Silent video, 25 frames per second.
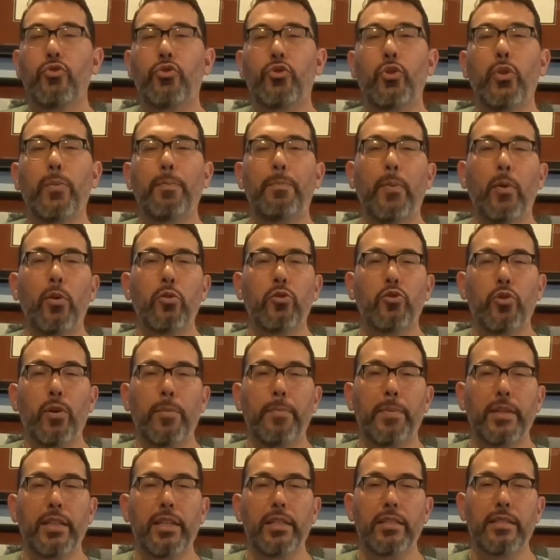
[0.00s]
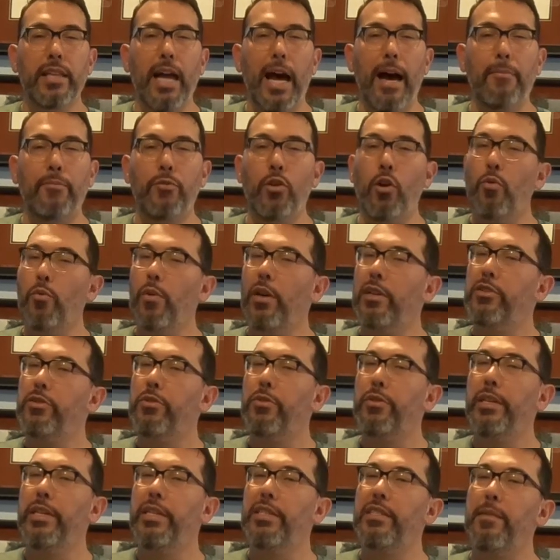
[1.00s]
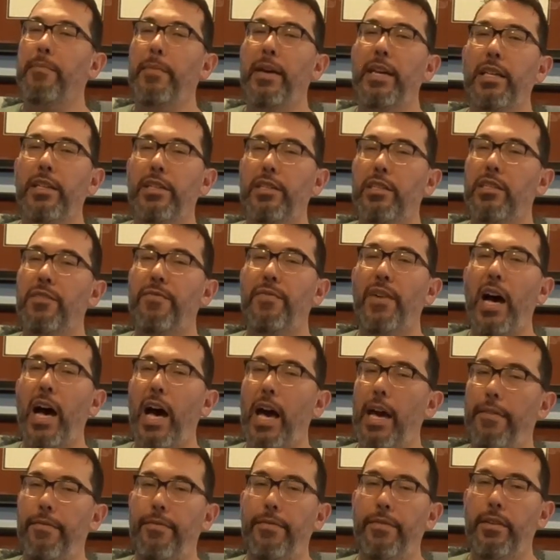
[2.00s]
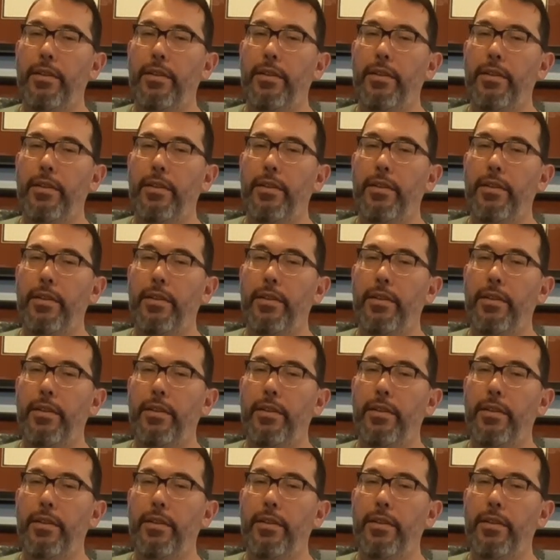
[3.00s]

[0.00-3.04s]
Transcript: Duple triple stop. Don't rush through this and make it just 5.